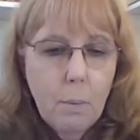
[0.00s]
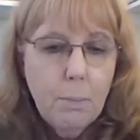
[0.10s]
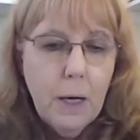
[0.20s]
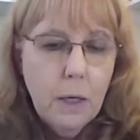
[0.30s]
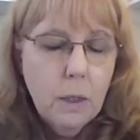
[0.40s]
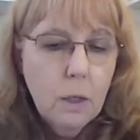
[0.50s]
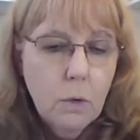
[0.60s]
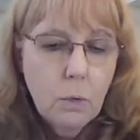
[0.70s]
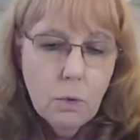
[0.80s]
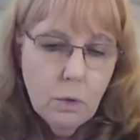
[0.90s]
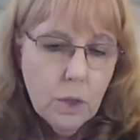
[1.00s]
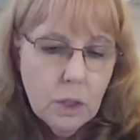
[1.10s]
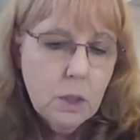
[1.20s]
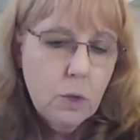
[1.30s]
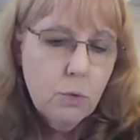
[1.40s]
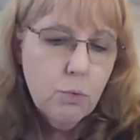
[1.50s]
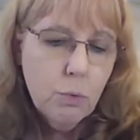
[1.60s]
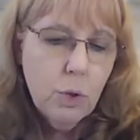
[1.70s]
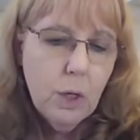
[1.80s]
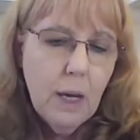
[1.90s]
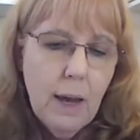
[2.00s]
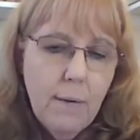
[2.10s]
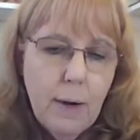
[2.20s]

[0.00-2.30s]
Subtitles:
but this is really,